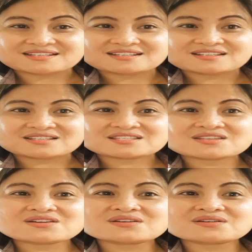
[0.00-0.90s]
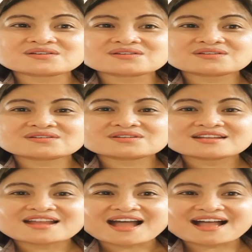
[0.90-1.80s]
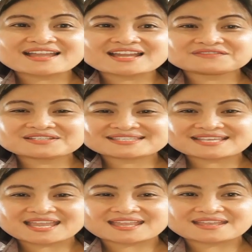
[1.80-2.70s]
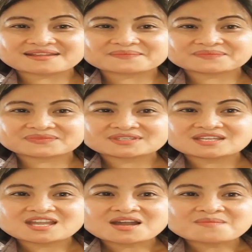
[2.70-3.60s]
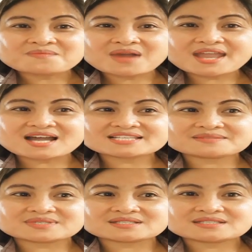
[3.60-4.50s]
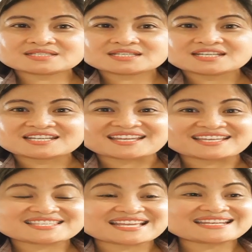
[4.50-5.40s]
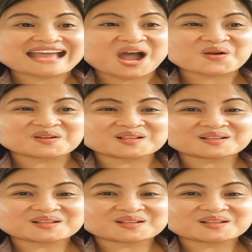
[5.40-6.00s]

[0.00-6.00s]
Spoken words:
So, I have to say, my husband is an owl.